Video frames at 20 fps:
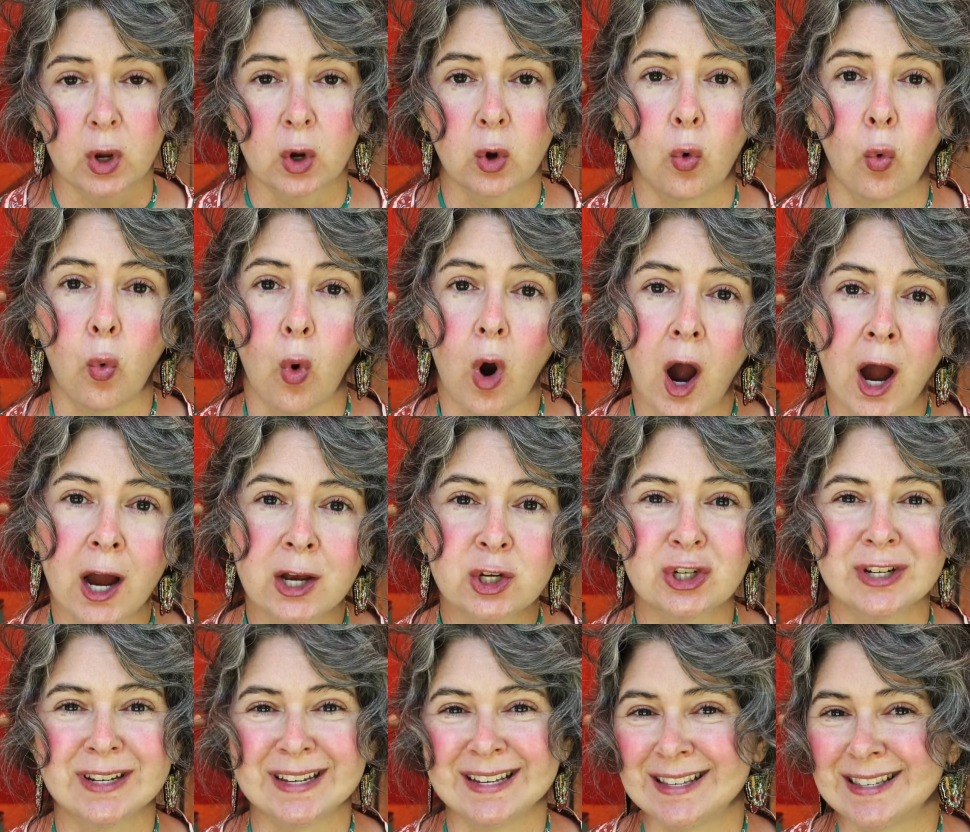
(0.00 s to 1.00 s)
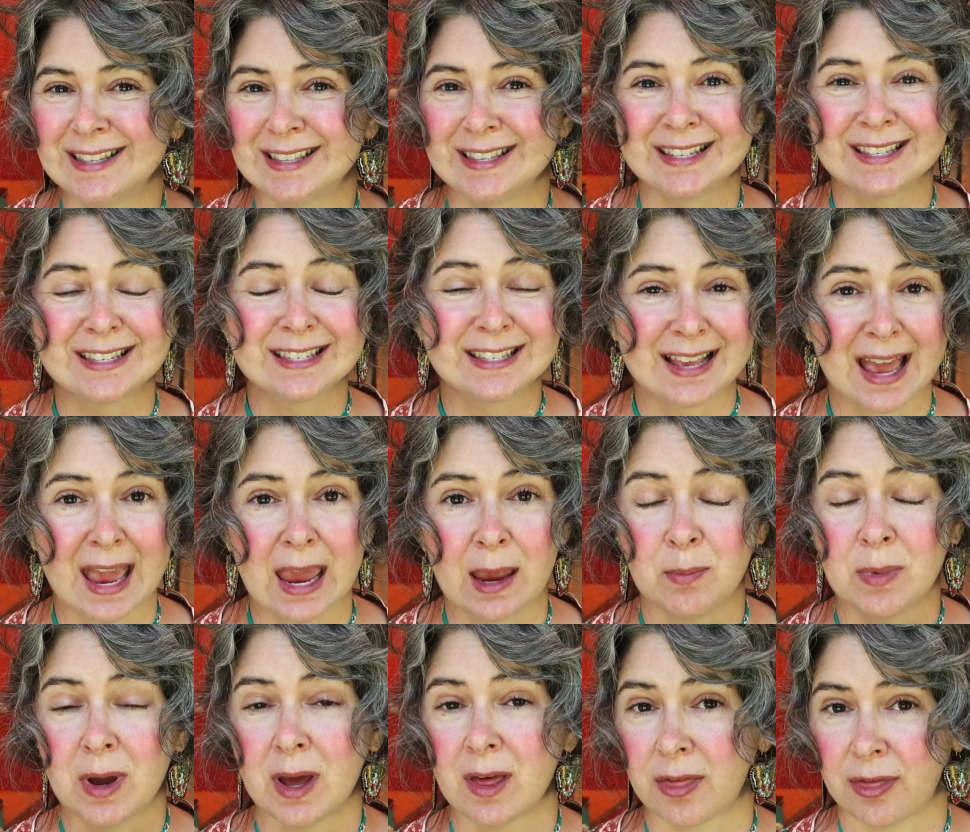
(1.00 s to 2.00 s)
Gouache is the
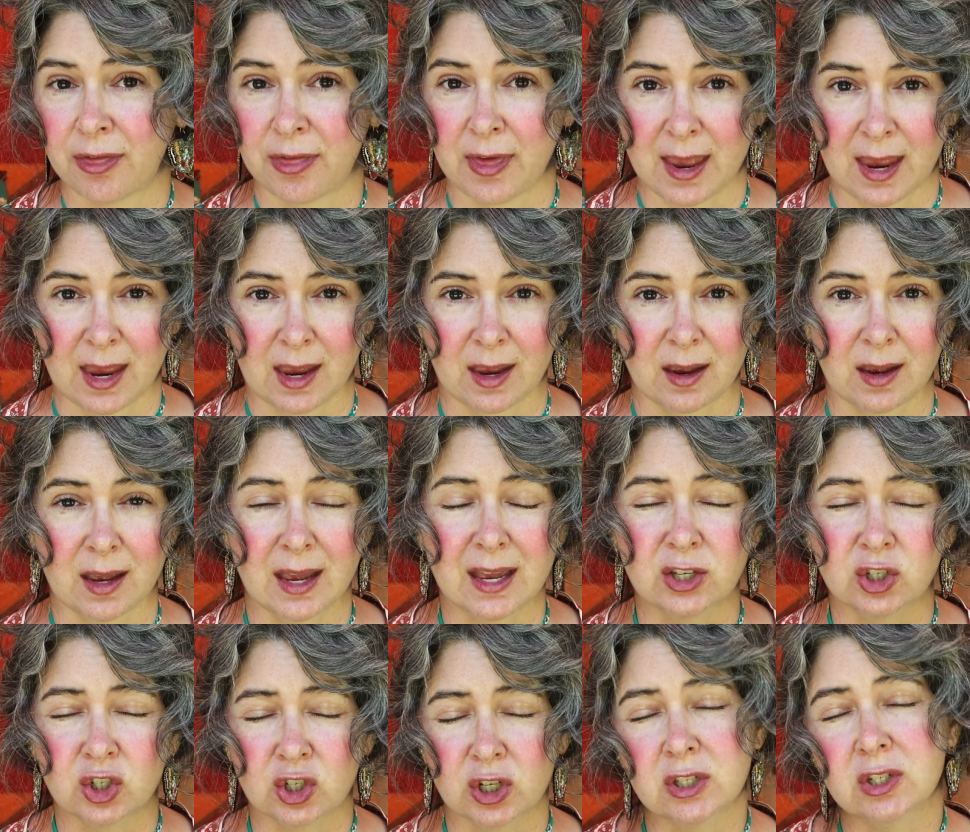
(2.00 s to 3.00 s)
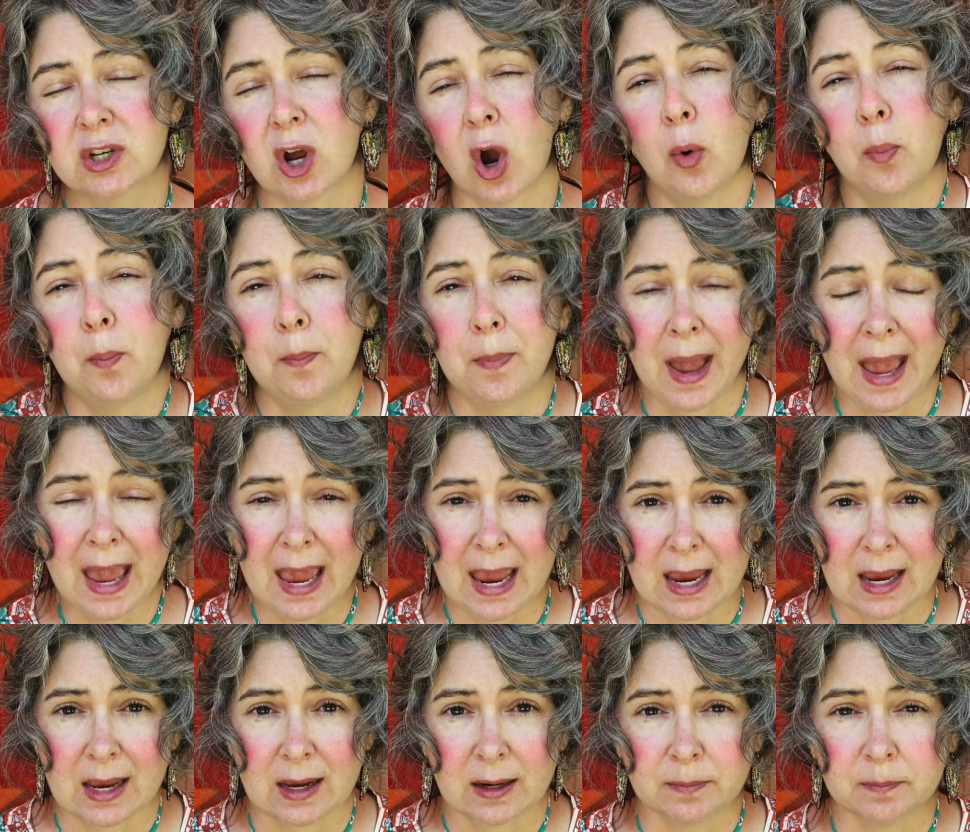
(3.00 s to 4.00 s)
same thing, it's just
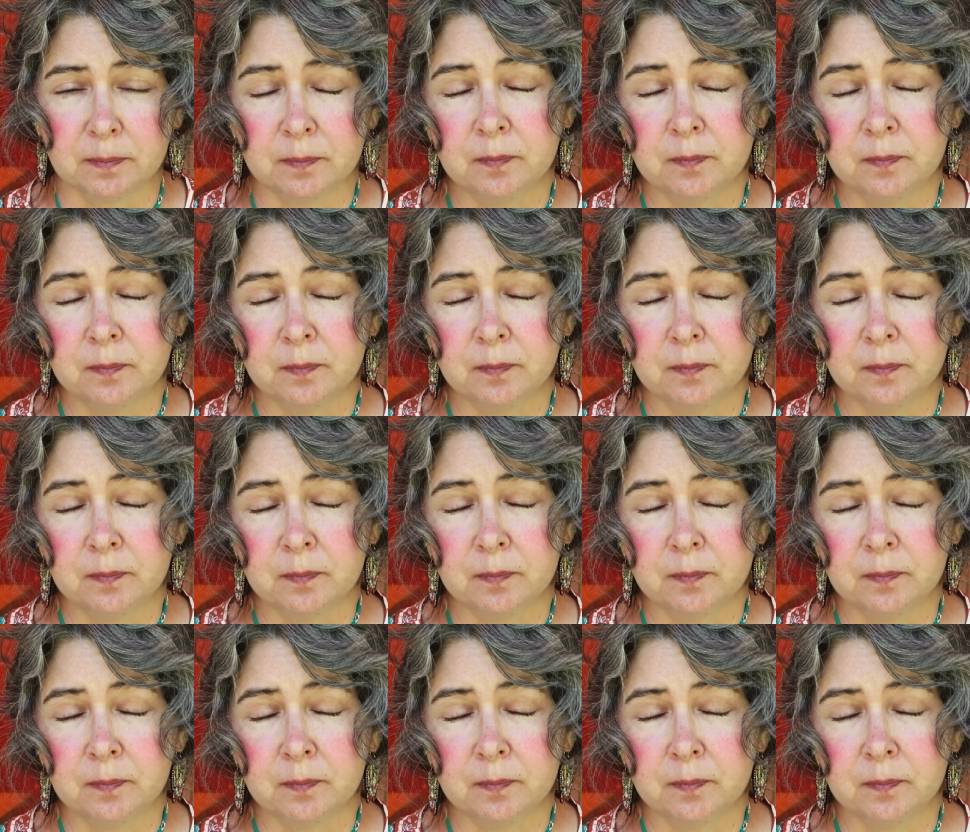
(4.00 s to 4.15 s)
opaque.